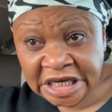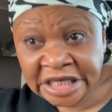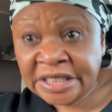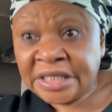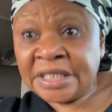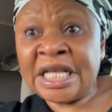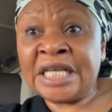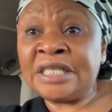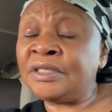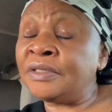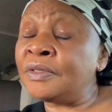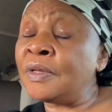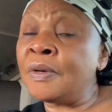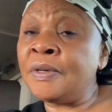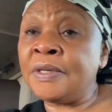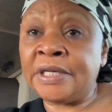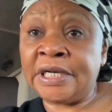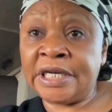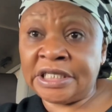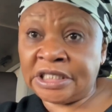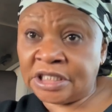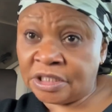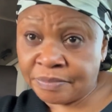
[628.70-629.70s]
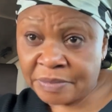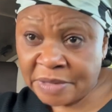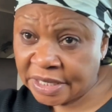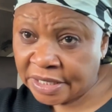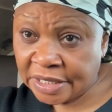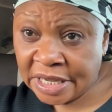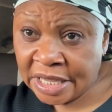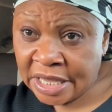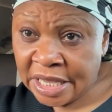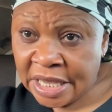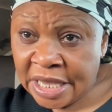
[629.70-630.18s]
That's not great men.
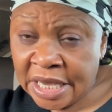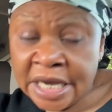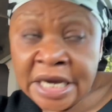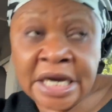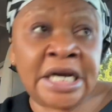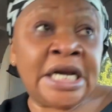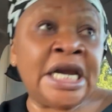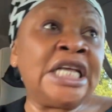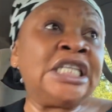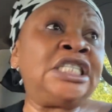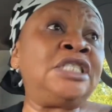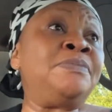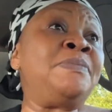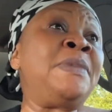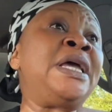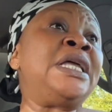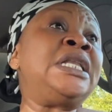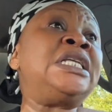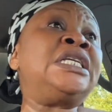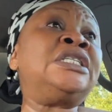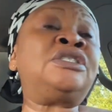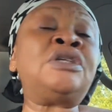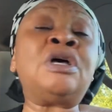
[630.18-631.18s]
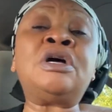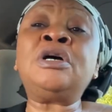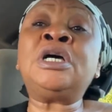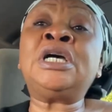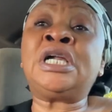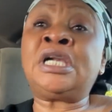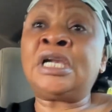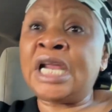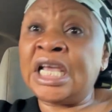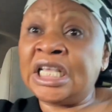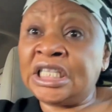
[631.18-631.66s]
Great men
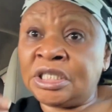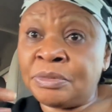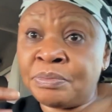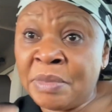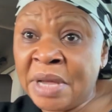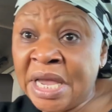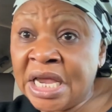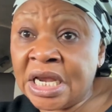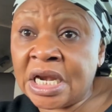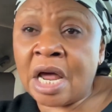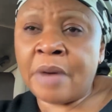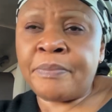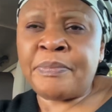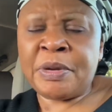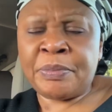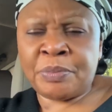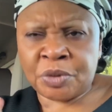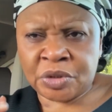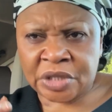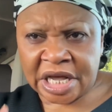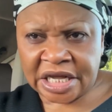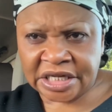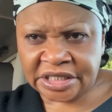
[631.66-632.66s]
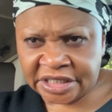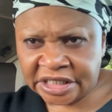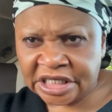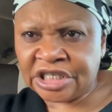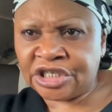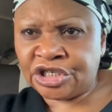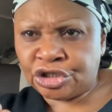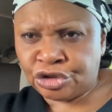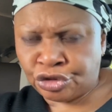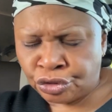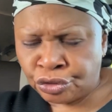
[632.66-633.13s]
are people that see
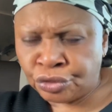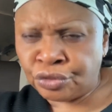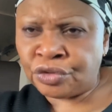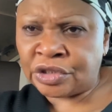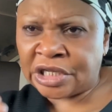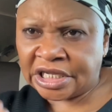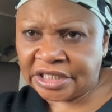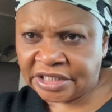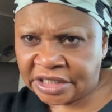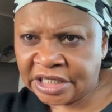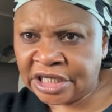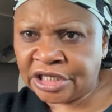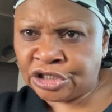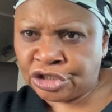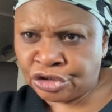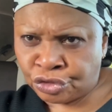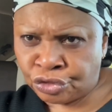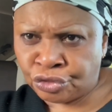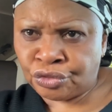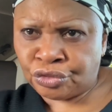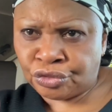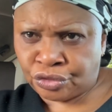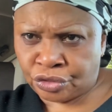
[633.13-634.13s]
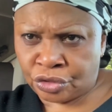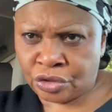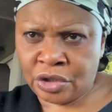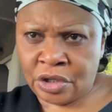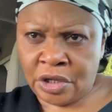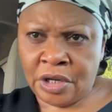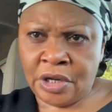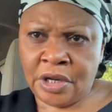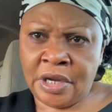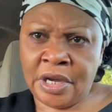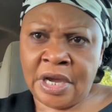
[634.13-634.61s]
the truth and say the truth.
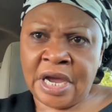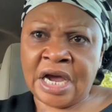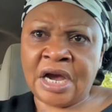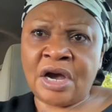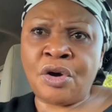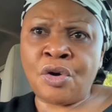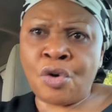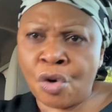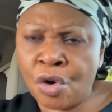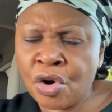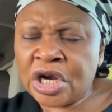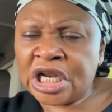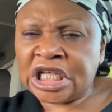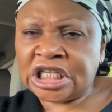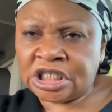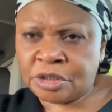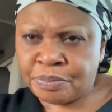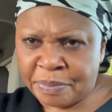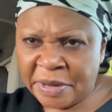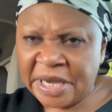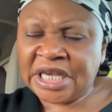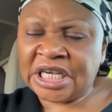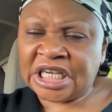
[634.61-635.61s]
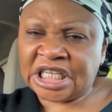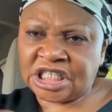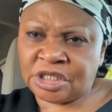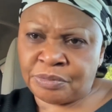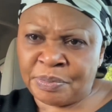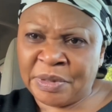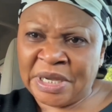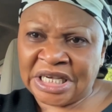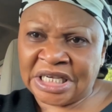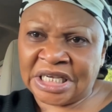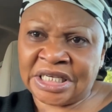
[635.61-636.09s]
And call a spade a
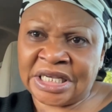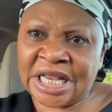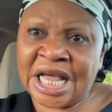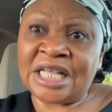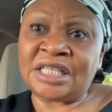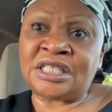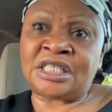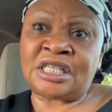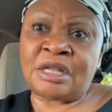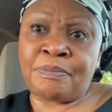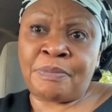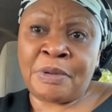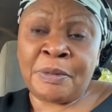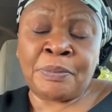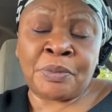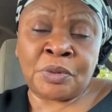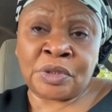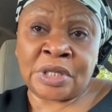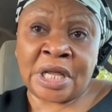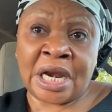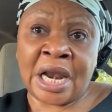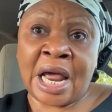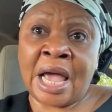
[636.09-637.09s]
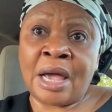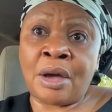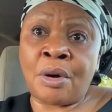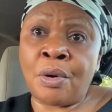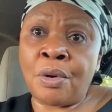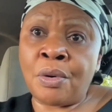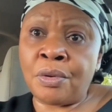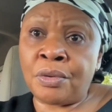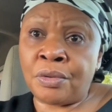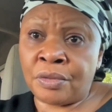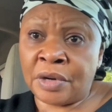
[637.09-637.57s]
spade. That's the people that I
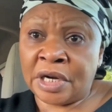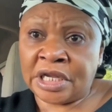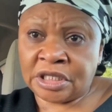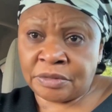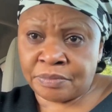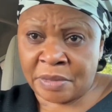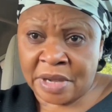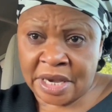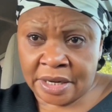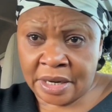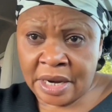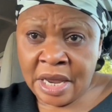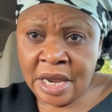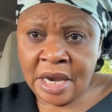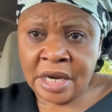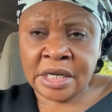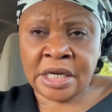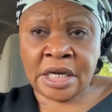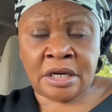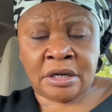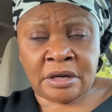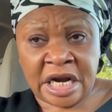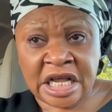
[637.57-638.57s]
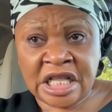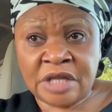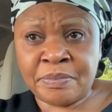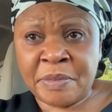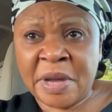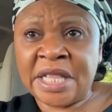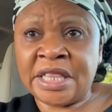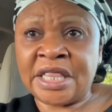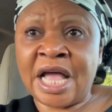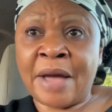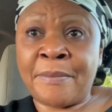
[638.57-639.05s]
call great men. The great
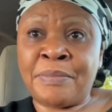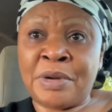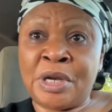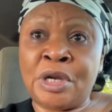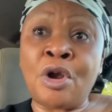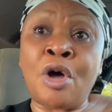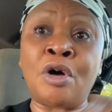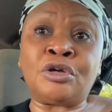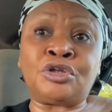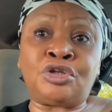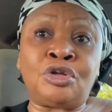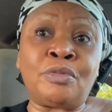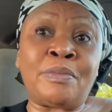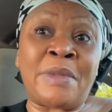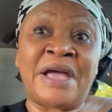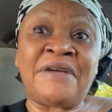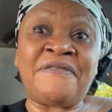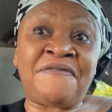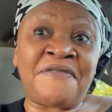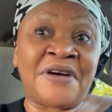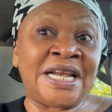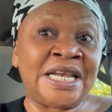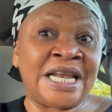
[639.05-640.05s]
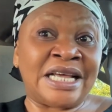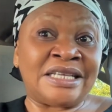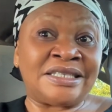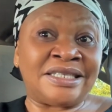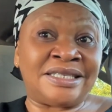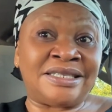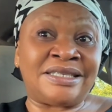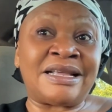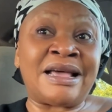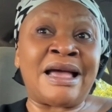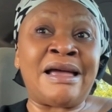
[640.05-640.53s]
men that belongs to my
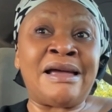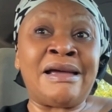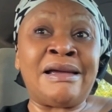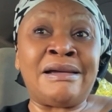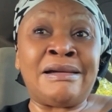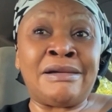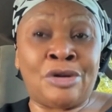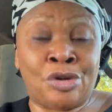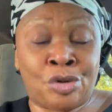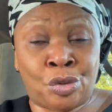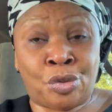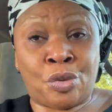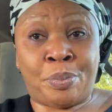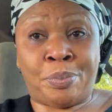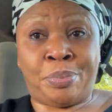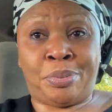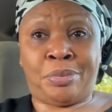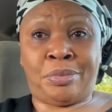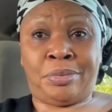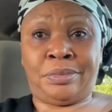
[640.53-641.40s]
father's group.